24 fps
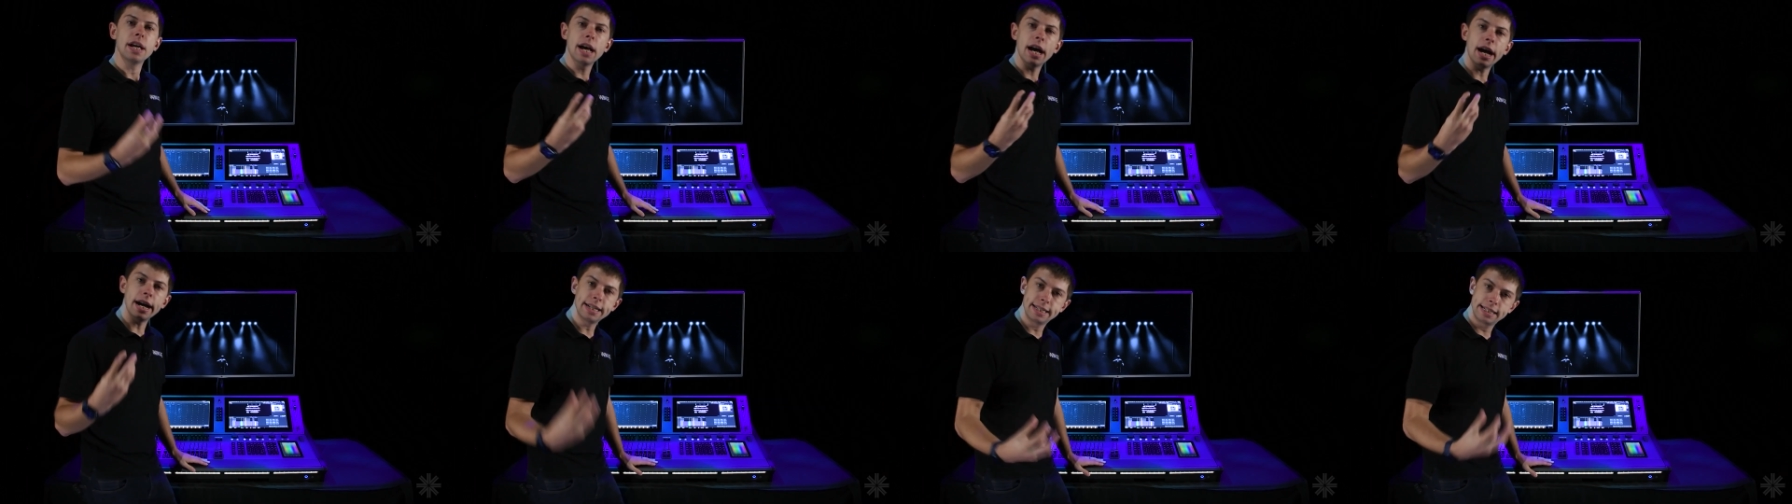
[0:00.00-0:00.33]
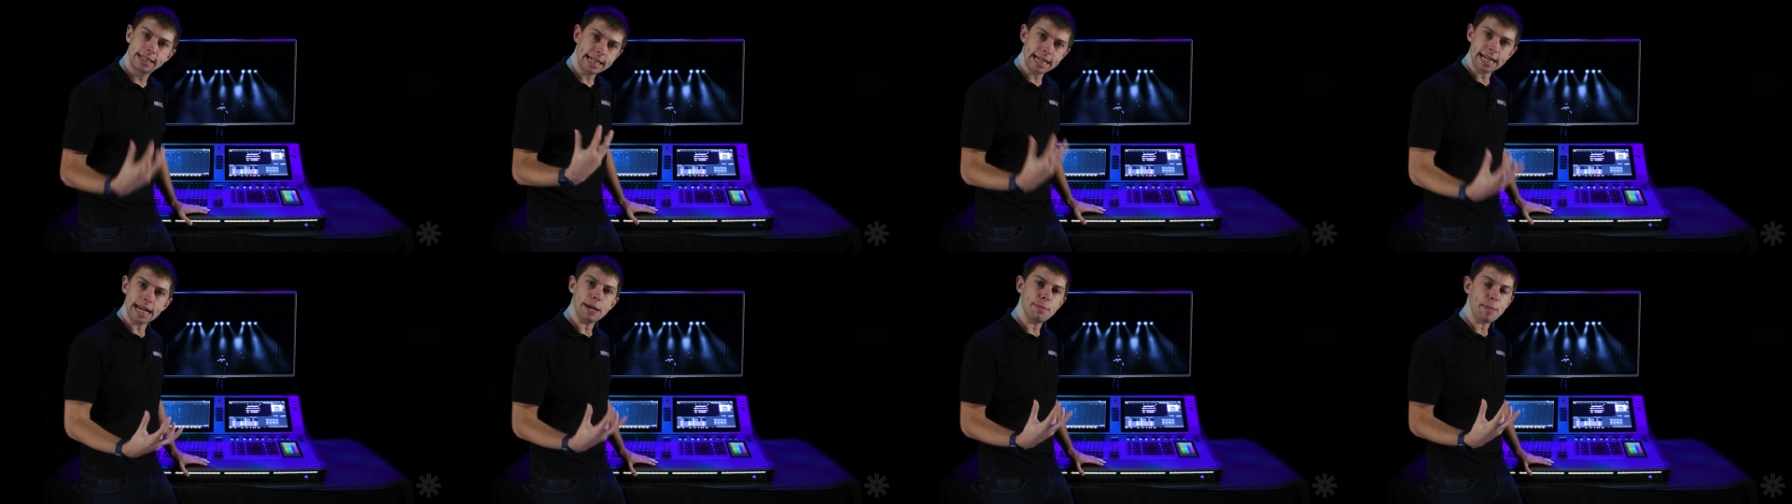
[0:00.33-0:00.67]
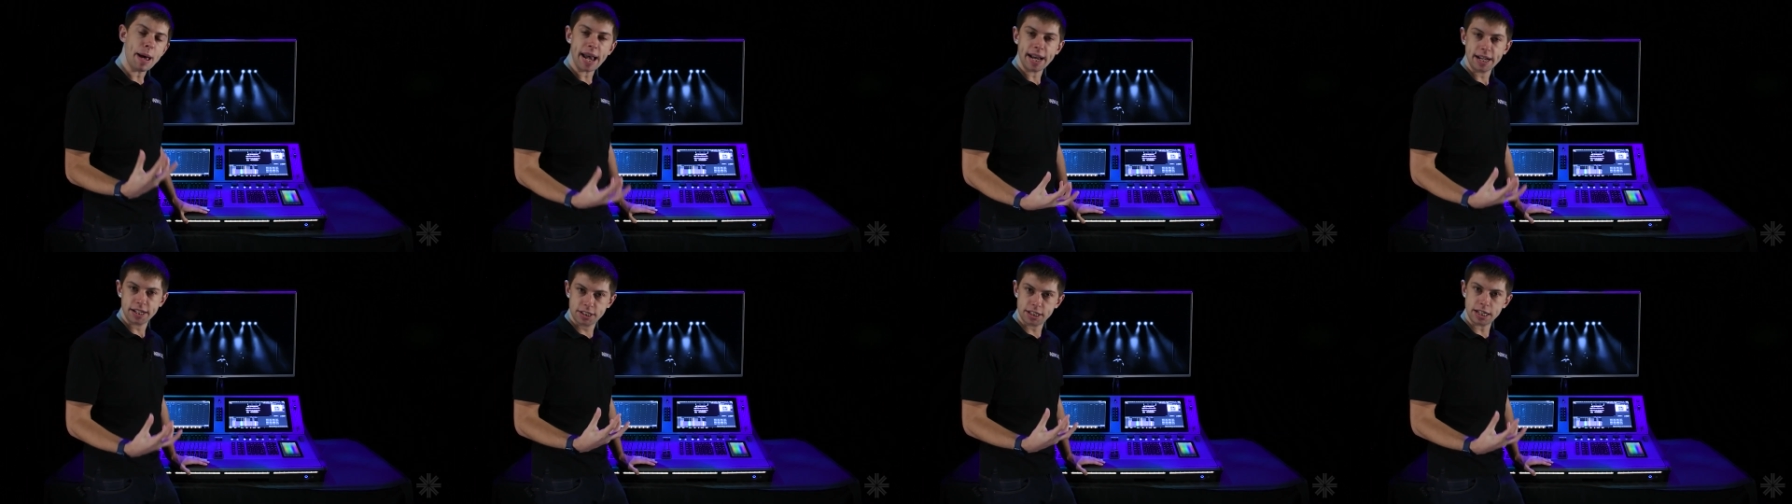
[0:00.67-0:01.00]
a
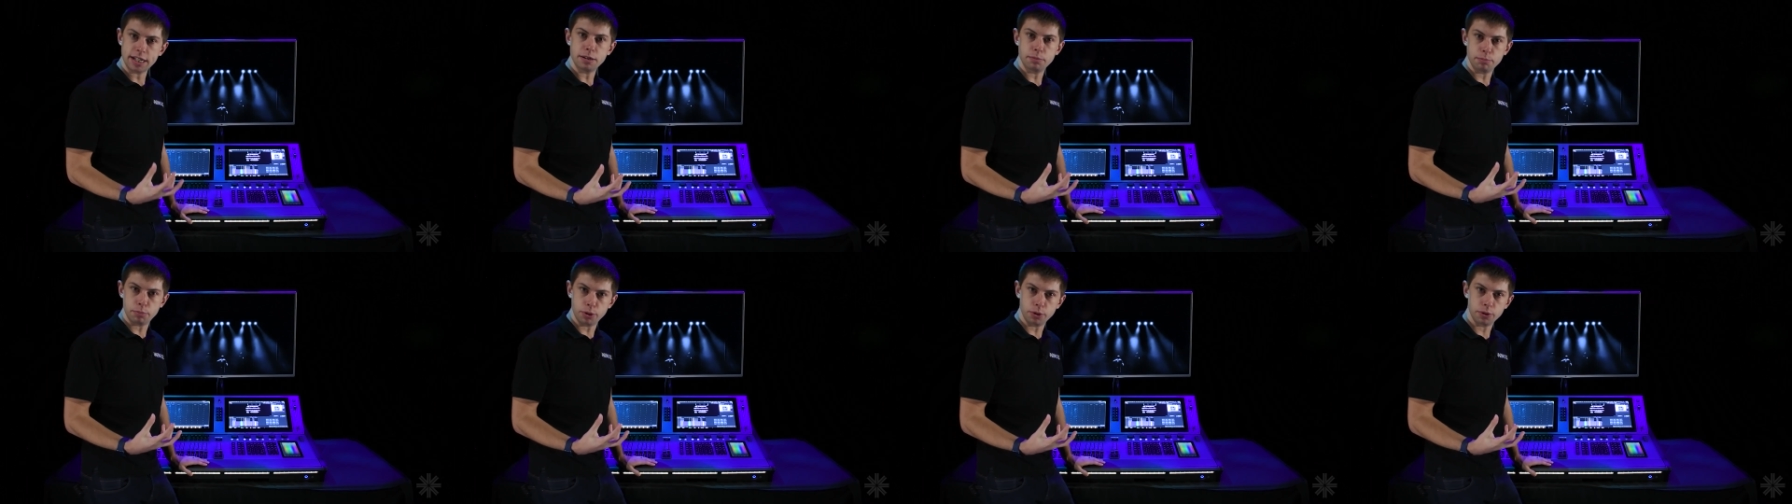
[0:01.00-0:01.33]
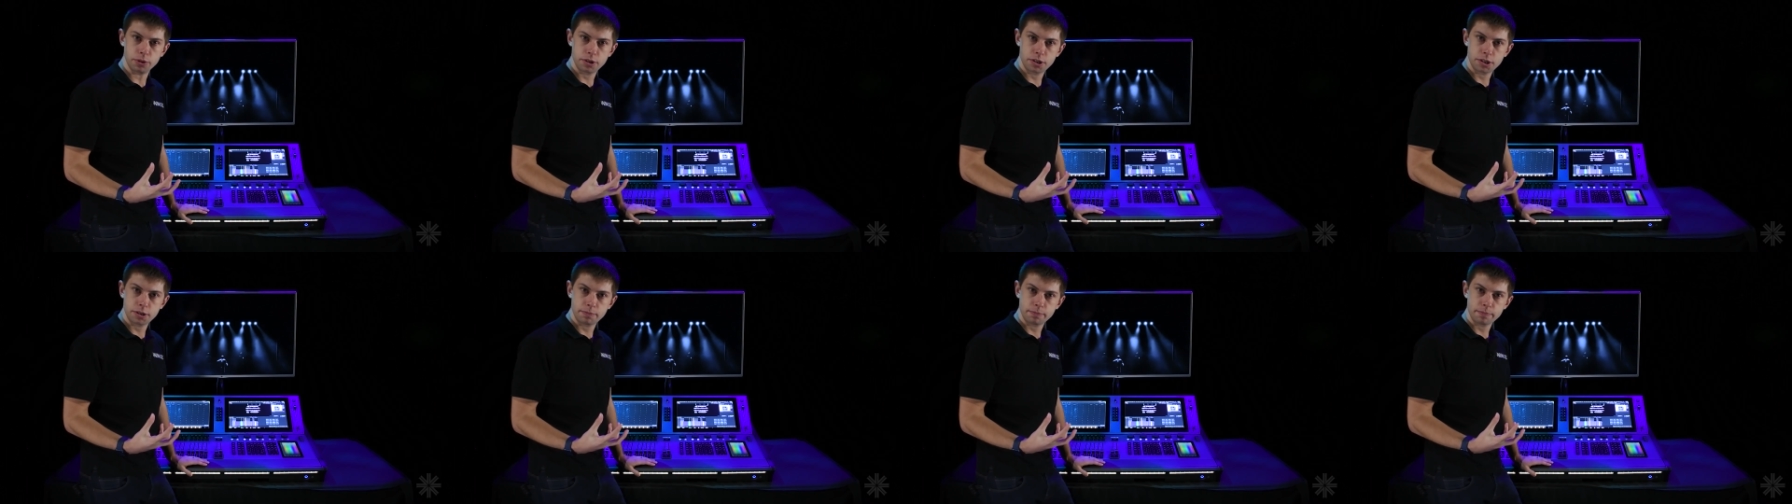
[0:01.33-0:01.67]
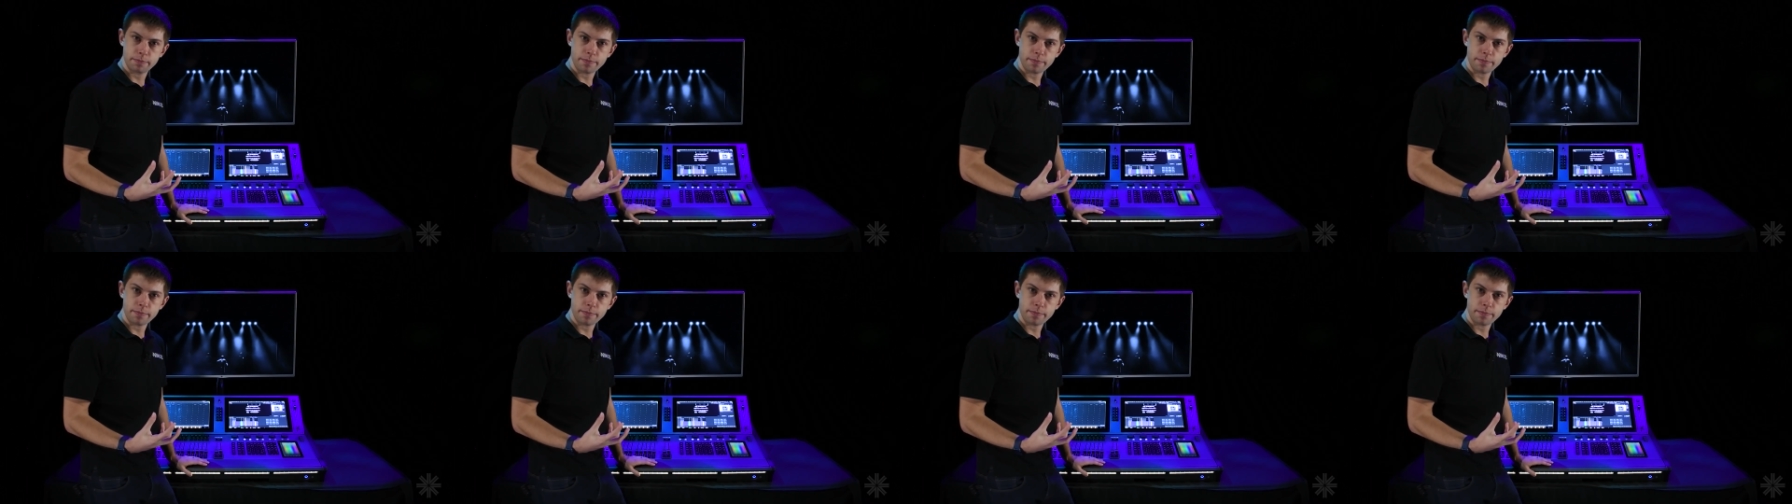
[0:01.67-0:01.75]
DMX input.